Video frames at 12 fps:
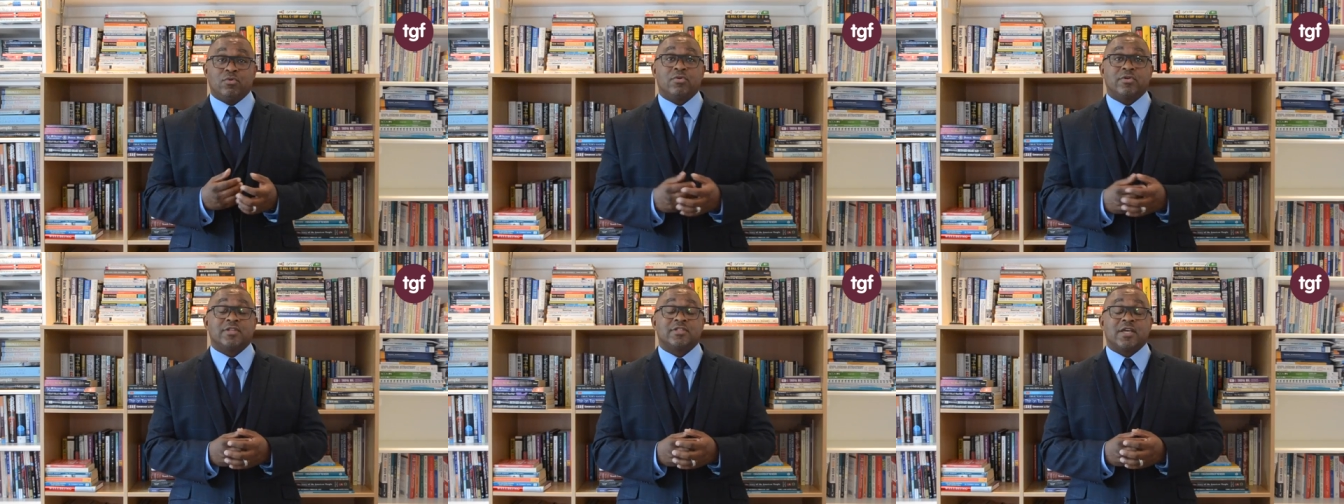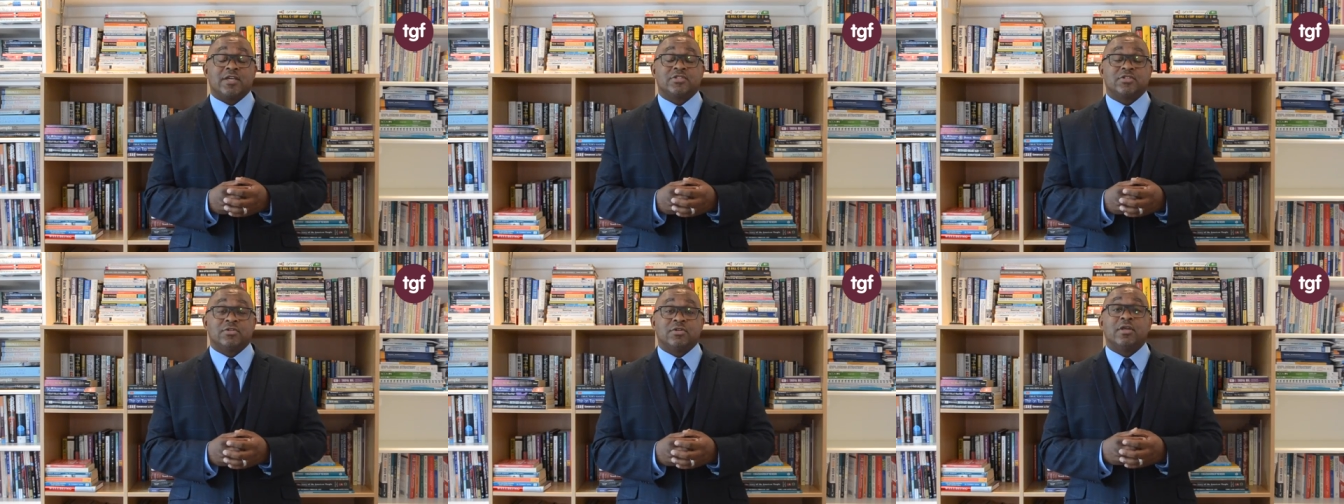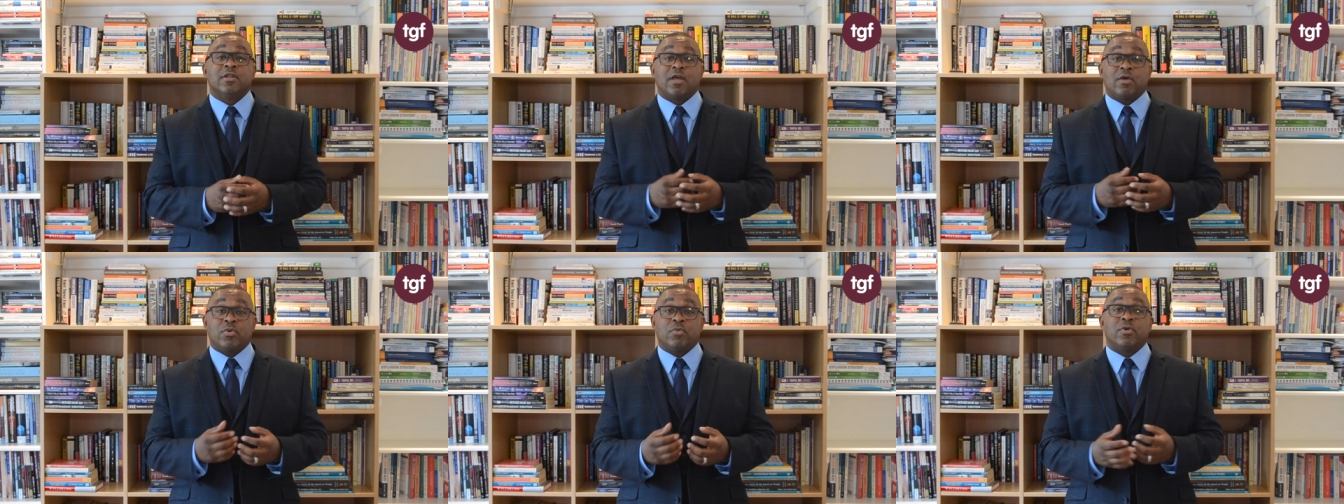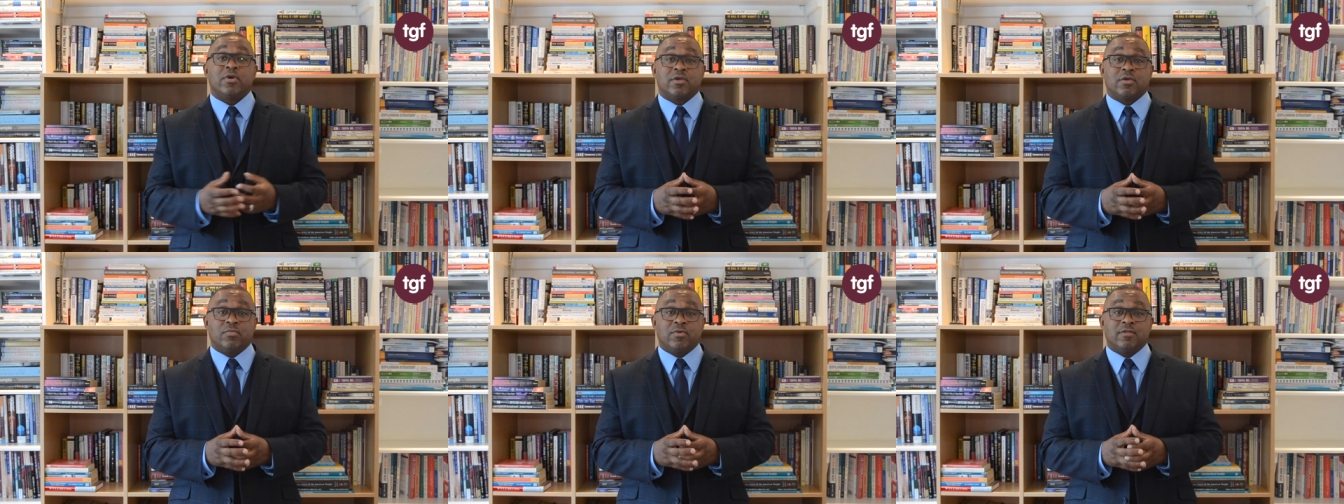organisation that we're
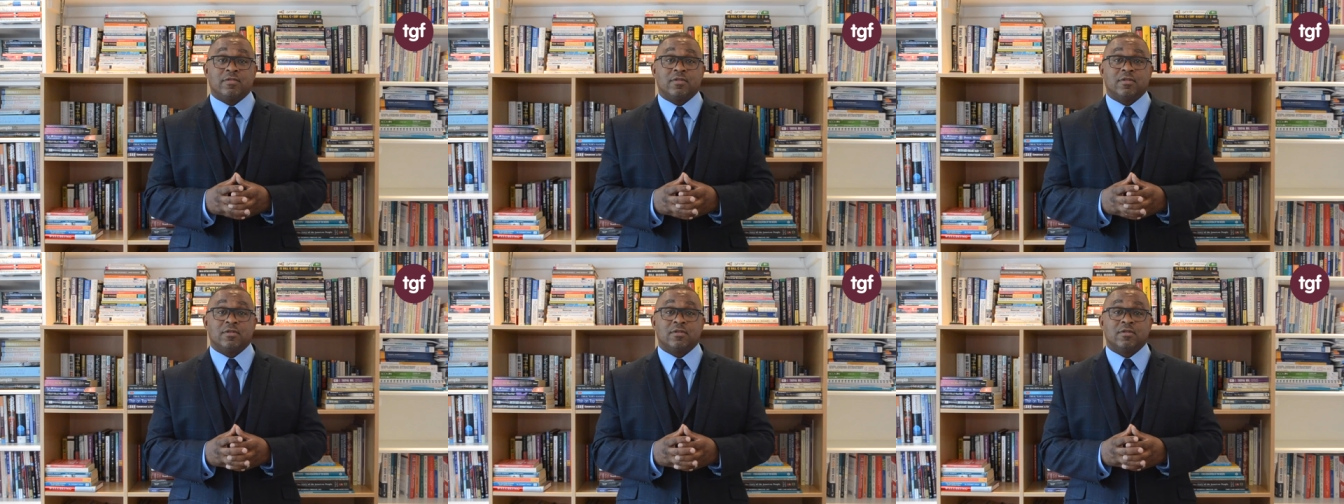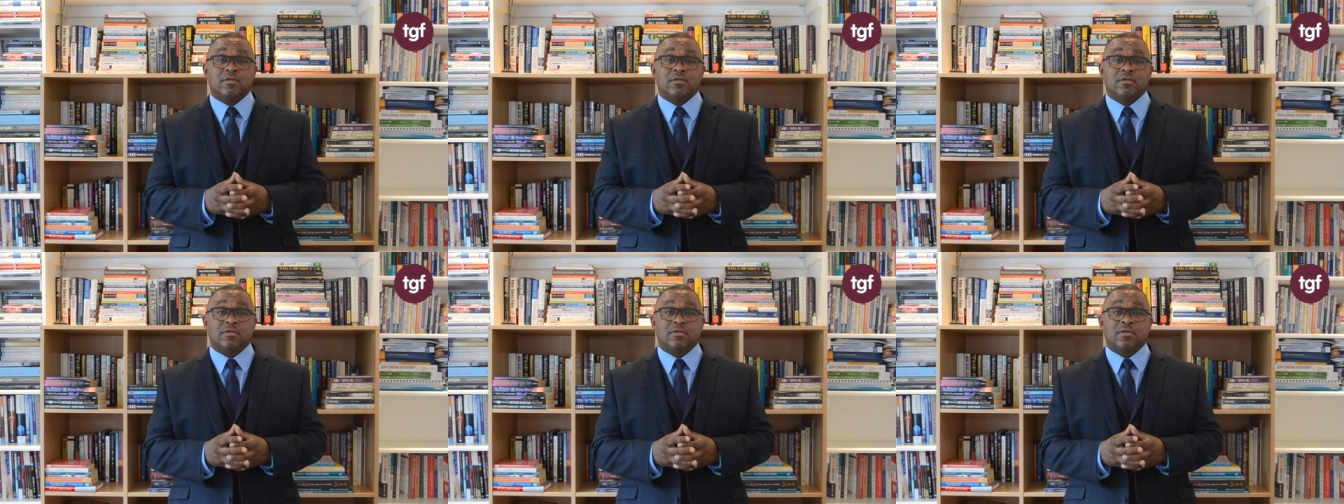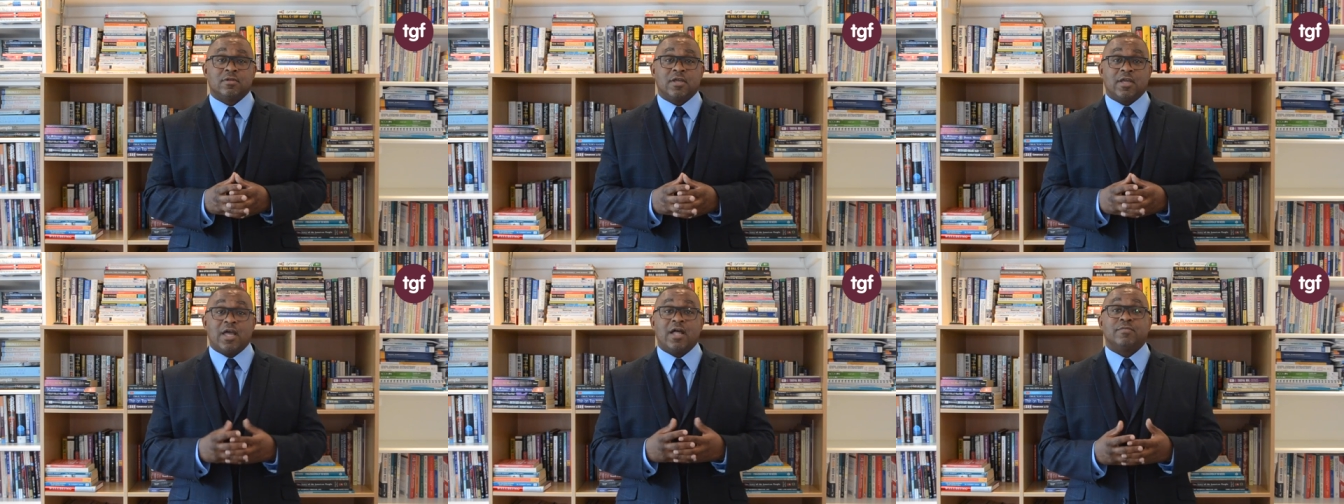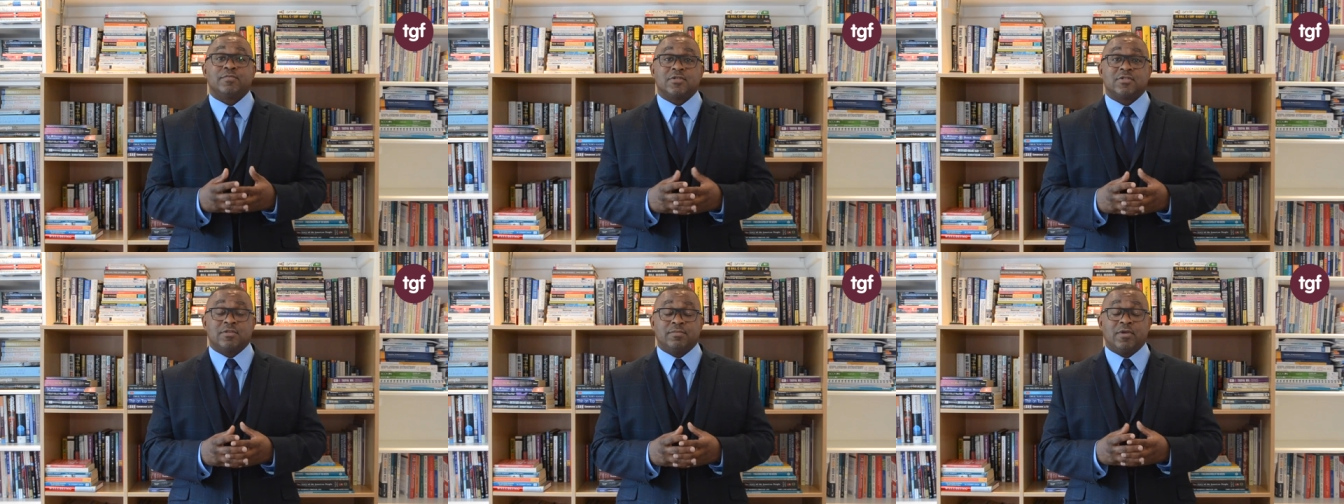working with. It helps
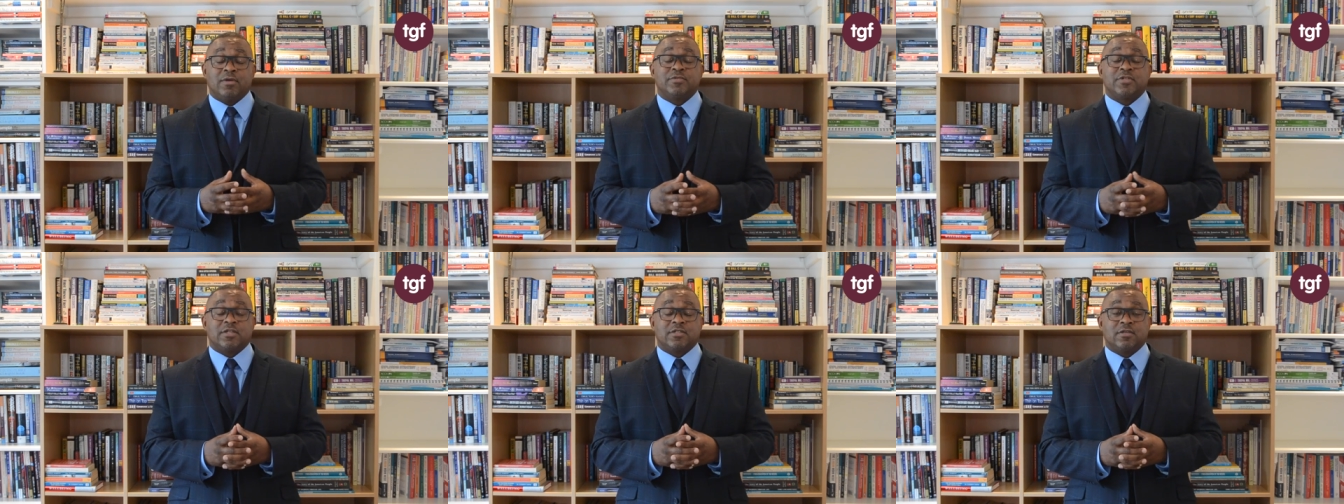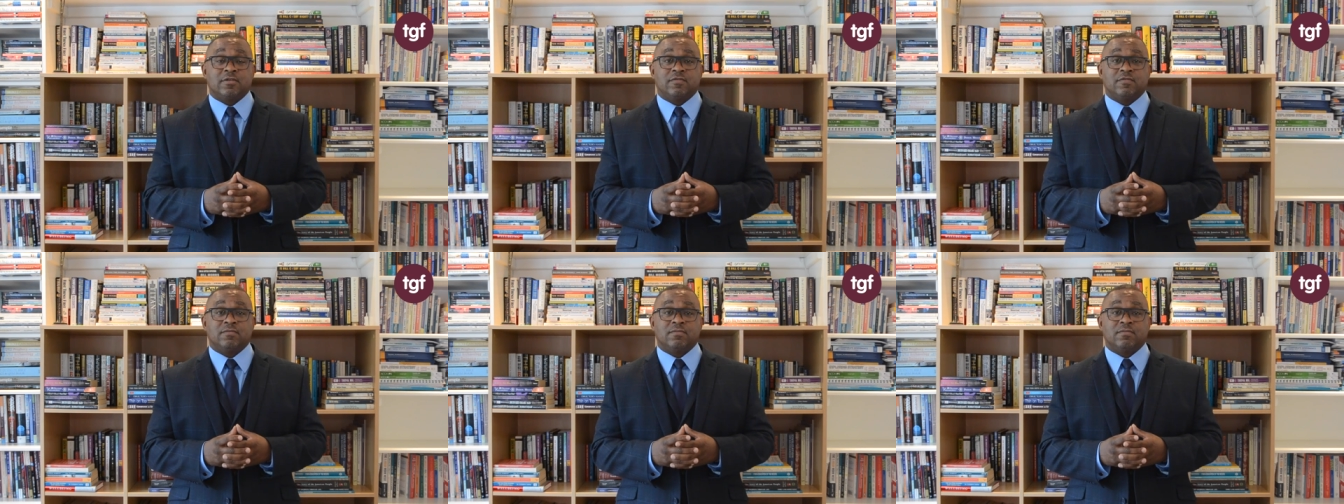us to be objective.